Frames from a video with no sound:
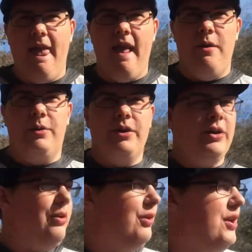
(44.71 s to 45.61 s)
And we're going to
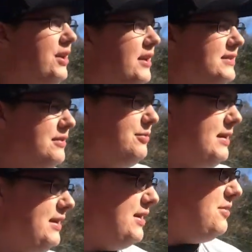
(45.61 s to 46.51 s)
go look and see what we
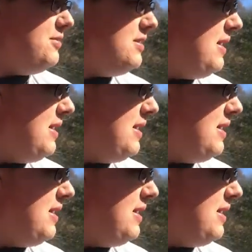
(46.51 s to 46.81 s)
can do.